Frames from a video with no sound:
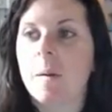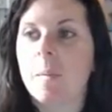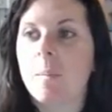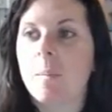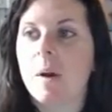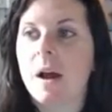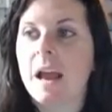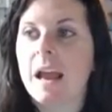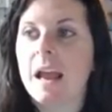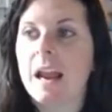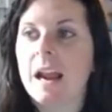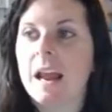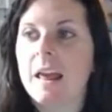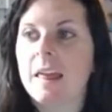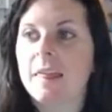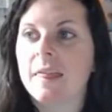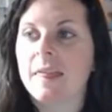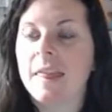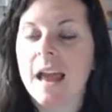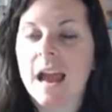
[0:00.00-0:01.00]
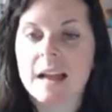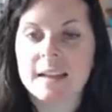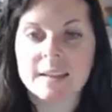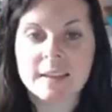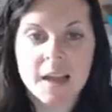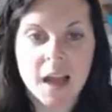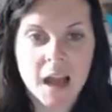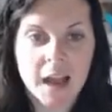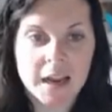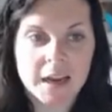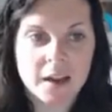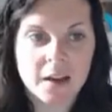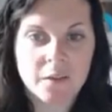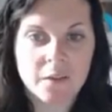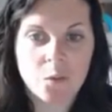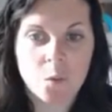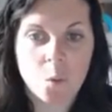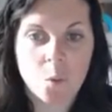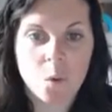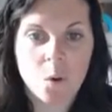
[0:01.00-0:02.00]
But that's kind
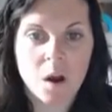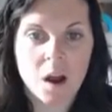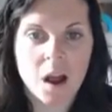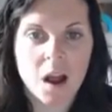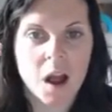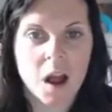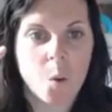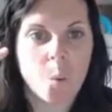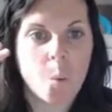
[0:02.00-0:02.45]
of a